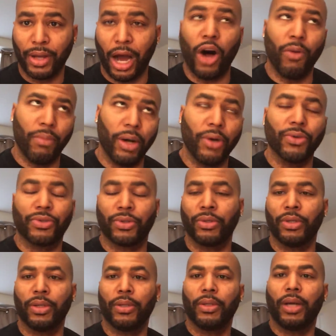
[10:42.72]
Almost.
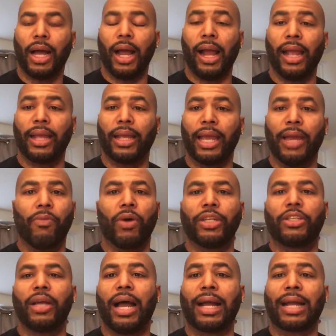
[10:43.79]
All right. It went
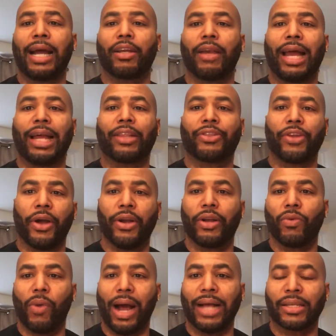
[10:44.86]
until till I got to like 30
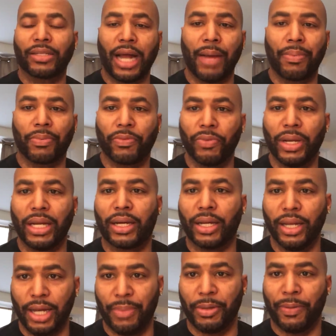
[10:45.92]
where I stopped really
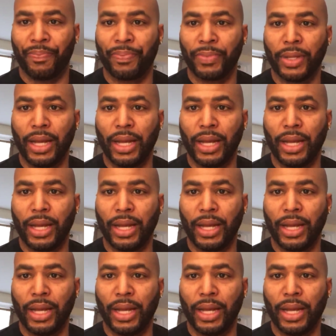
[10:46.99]
clubbing.